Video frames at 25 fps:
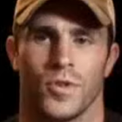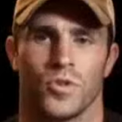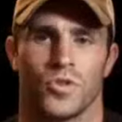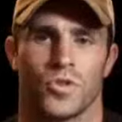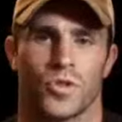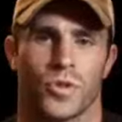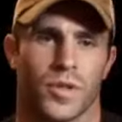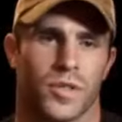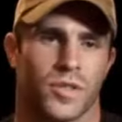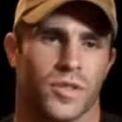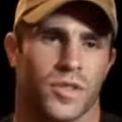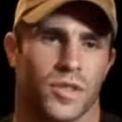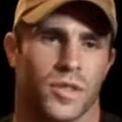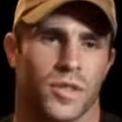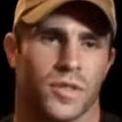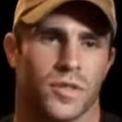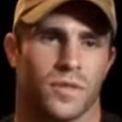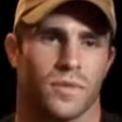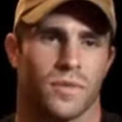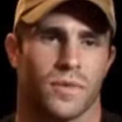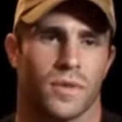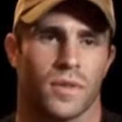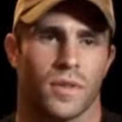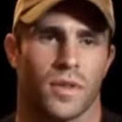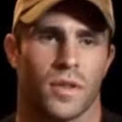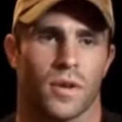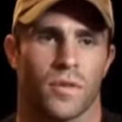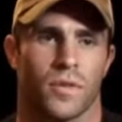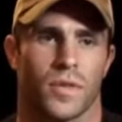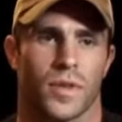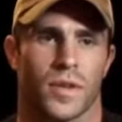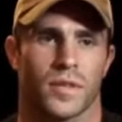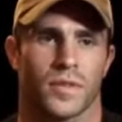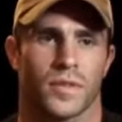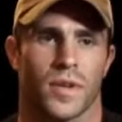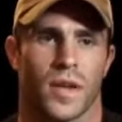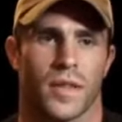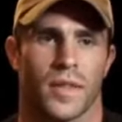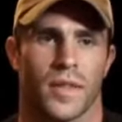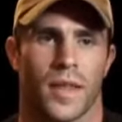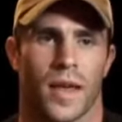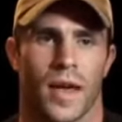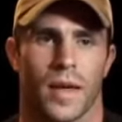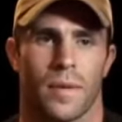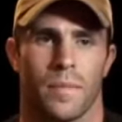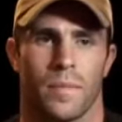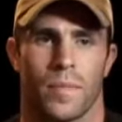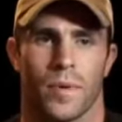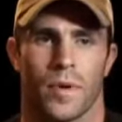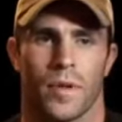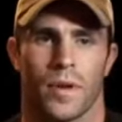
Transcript: nutrition, little things like that.